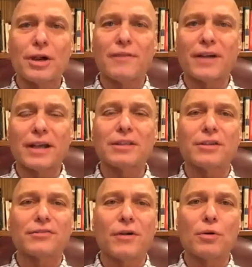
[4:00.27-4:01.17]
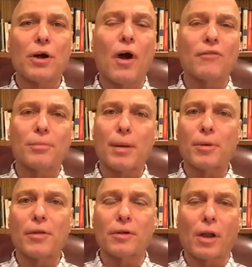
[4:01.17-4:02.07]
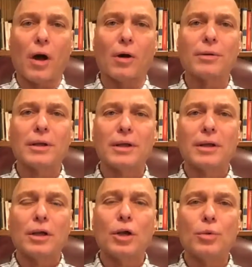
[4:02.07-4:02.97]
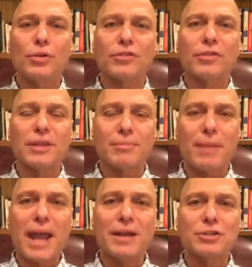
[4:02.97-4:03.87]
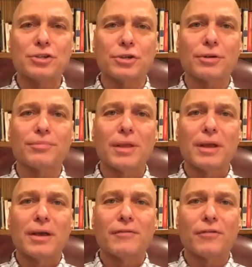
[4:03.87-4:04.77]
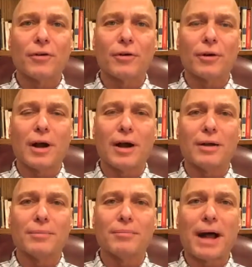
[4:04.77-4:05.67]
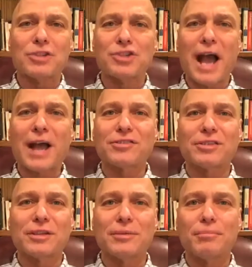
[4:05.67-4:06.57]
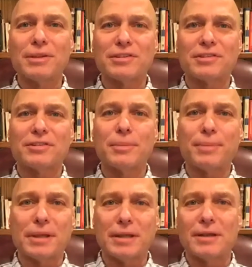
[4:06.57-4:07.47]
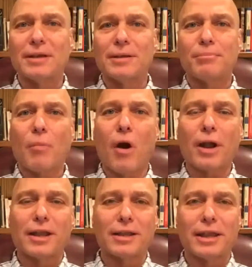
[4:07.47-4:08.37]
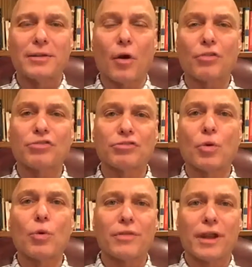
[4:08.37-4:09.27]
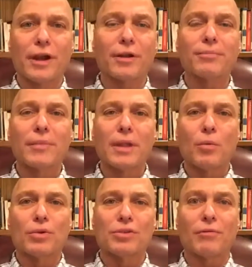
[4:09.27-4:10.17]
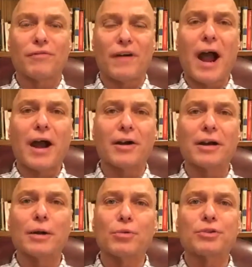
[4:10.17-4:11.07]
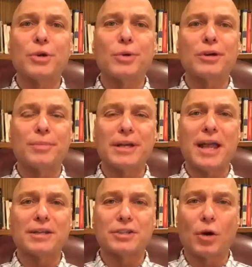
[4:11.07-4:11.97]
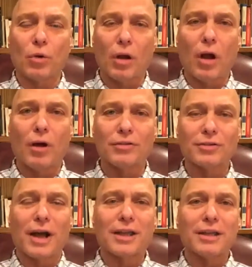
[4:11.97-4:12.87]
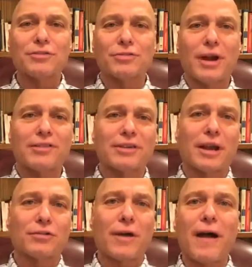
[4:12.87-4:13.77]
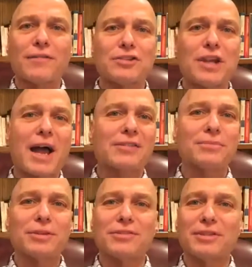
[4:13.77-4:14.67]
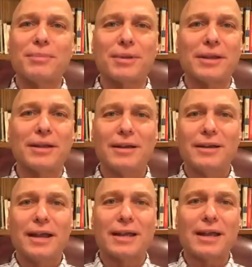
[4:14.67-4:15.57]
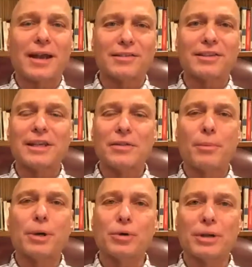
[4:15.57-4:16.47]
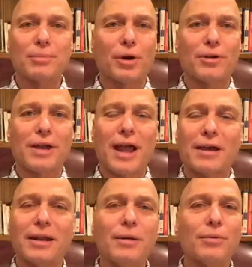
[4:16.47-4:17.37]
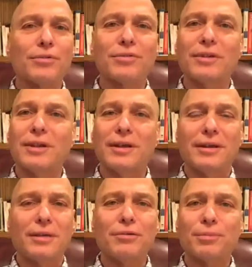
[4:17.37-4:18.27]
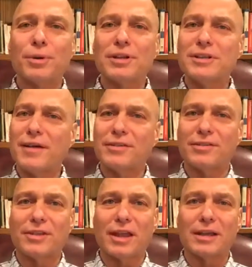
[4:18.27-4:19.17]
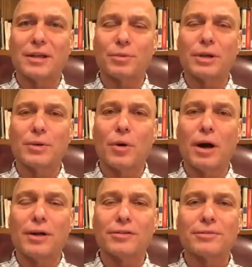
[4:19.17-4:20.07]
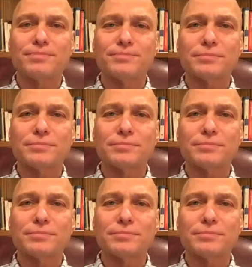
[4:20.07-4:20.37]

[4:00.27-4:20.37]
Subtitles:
enough, I get this phone call from my brother-in-law, who was the manager for my Jackson, Mississippi market, and our store there was on fire, and it was going to be a total loss. So I get dressed and I drive to Jackson, Mississippi, and kind of seeing the building burn down. And it was pretty devastating. It really was.